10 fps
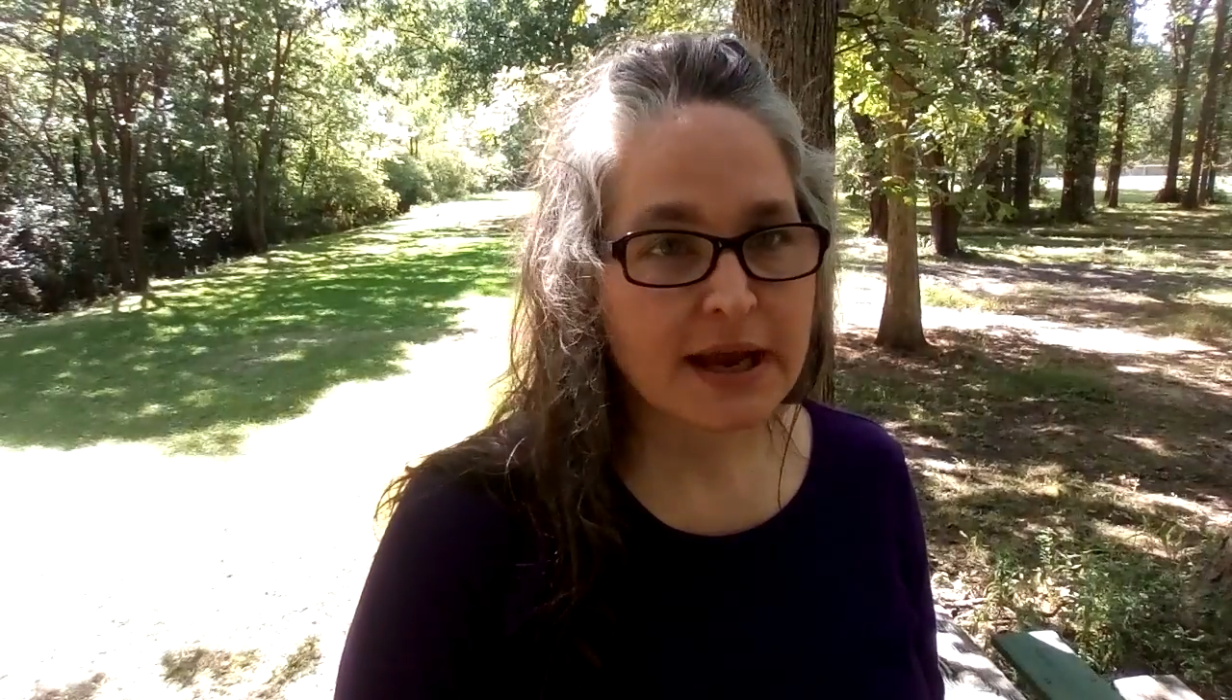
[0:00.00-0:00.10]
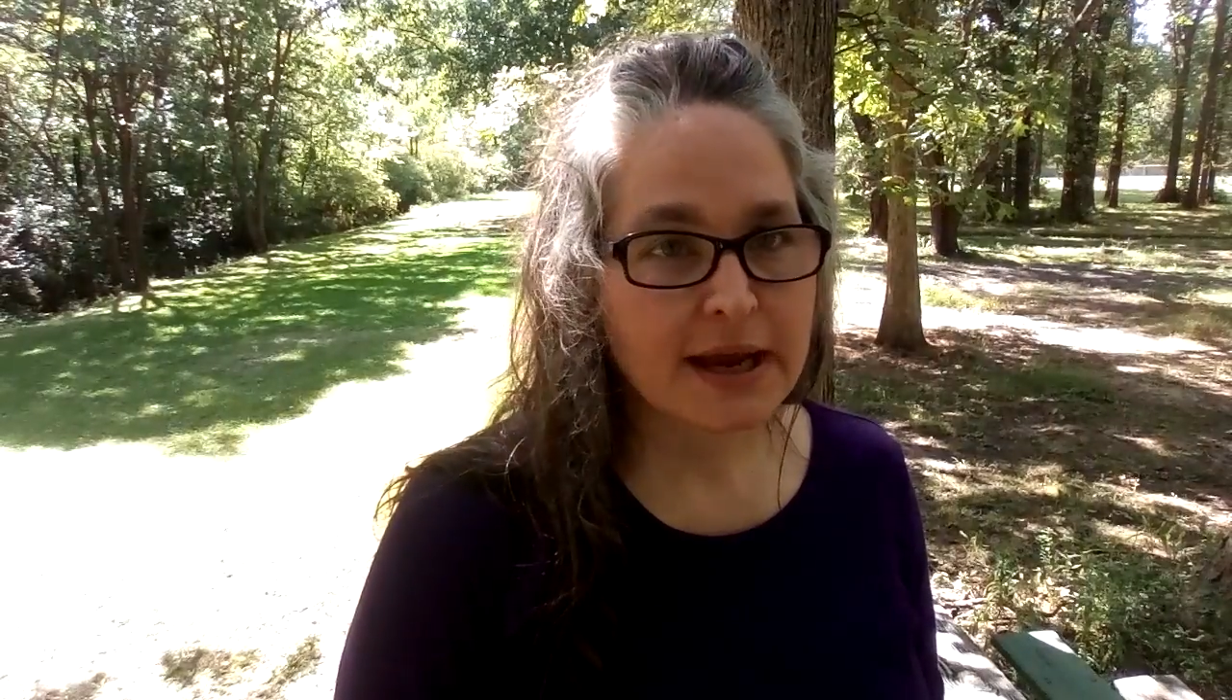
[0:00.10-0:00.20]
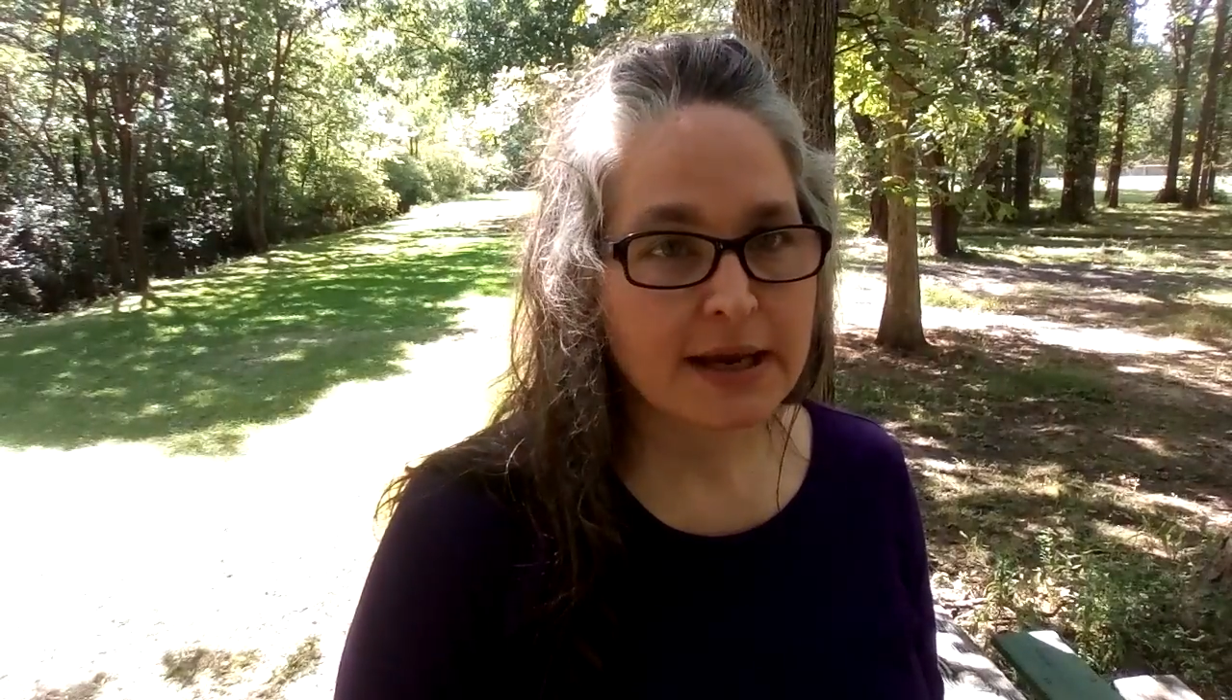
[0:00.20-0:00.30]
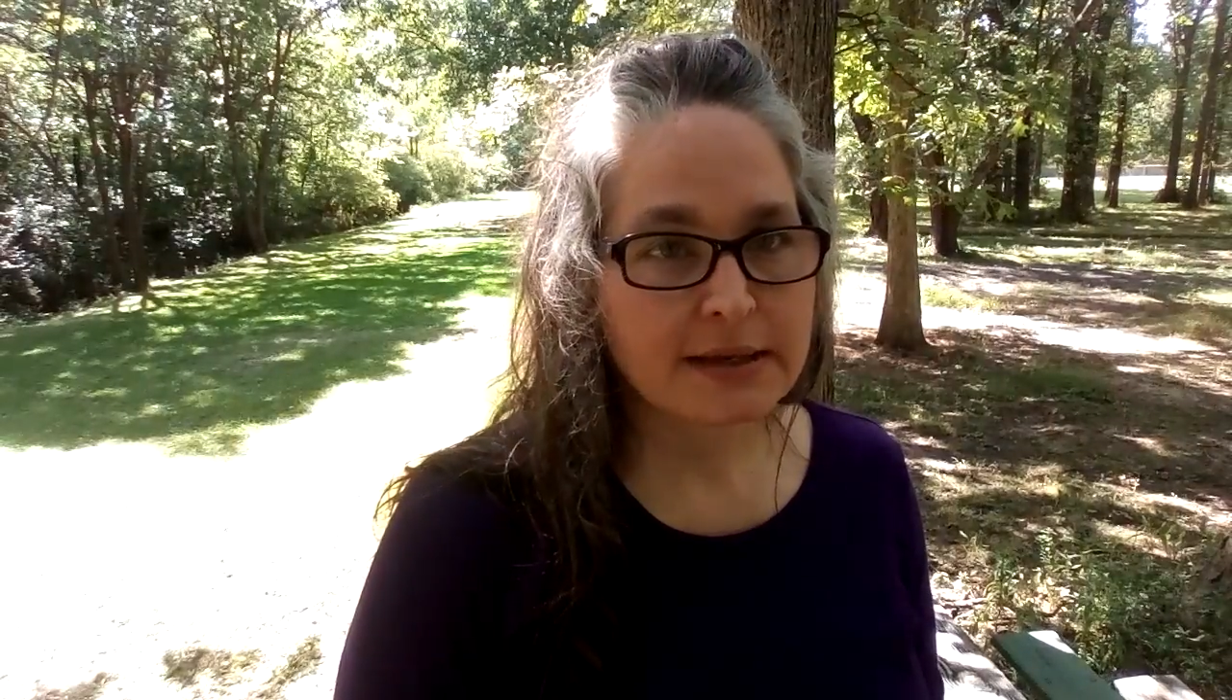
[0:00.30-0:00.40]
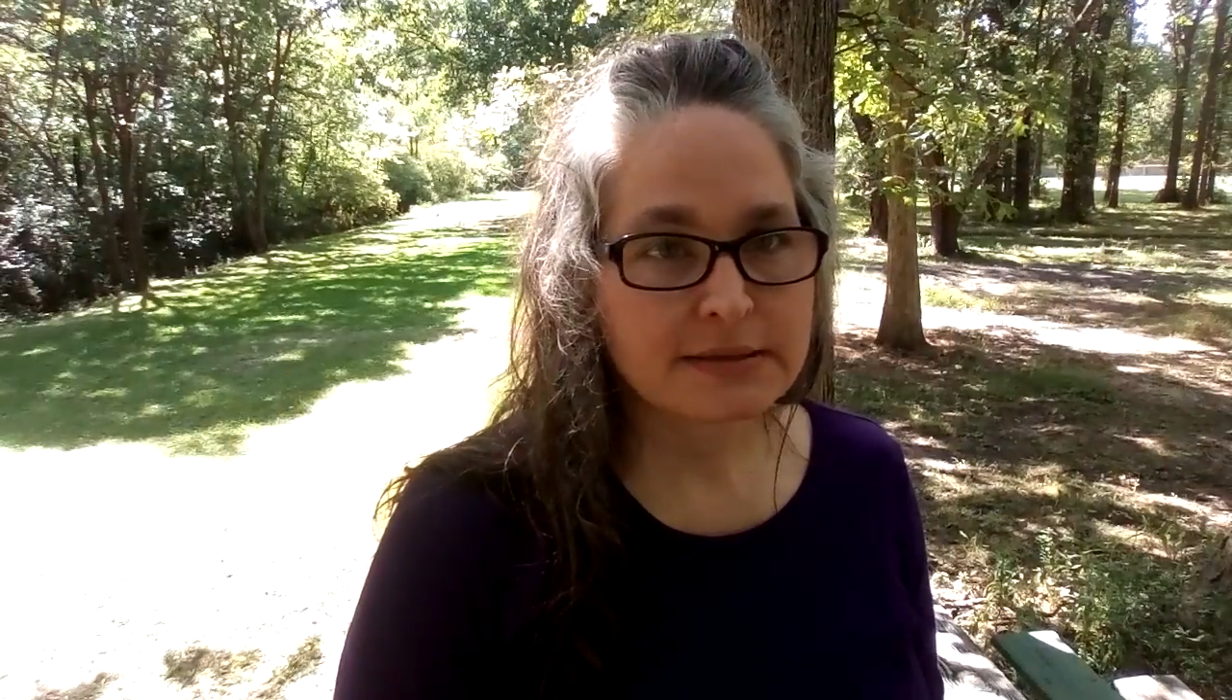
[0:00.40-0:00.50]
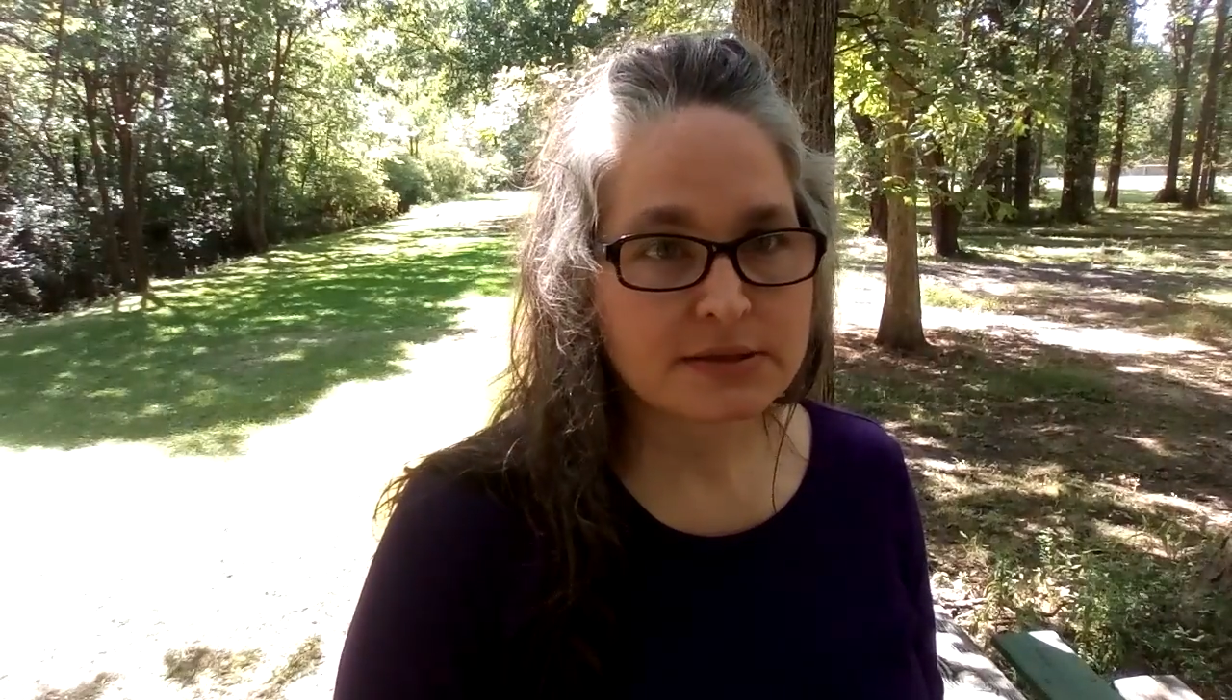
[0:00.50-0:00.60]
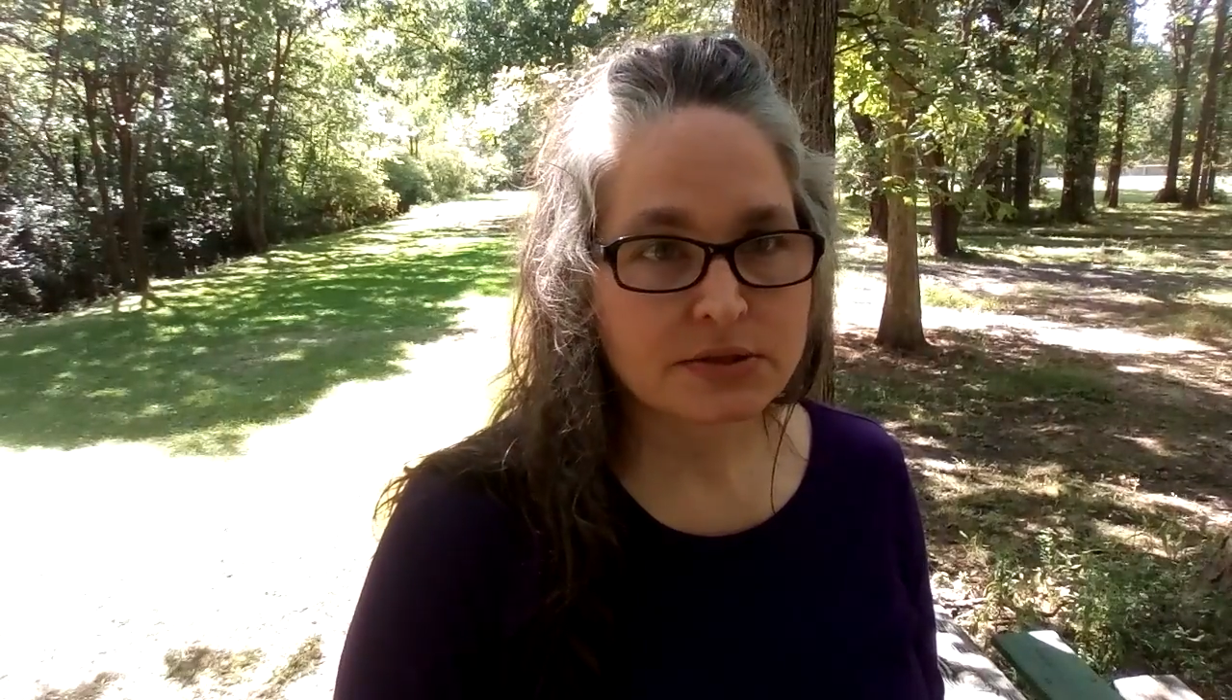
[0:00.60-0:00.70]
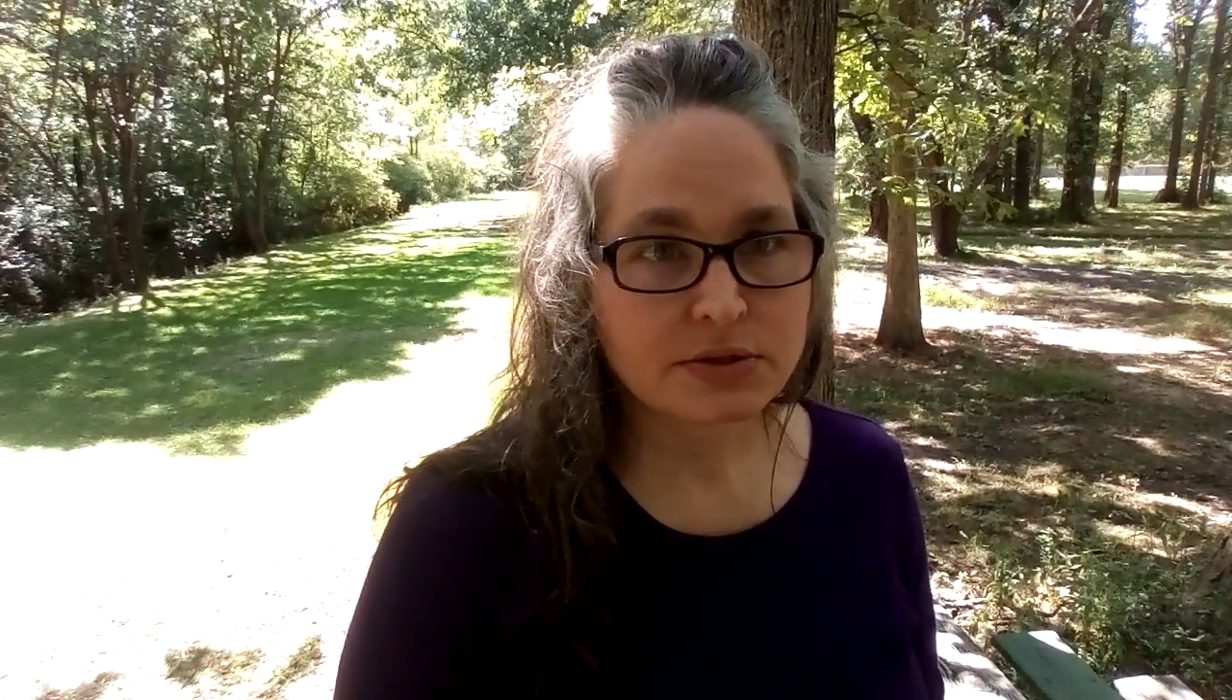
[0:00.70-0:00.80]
adds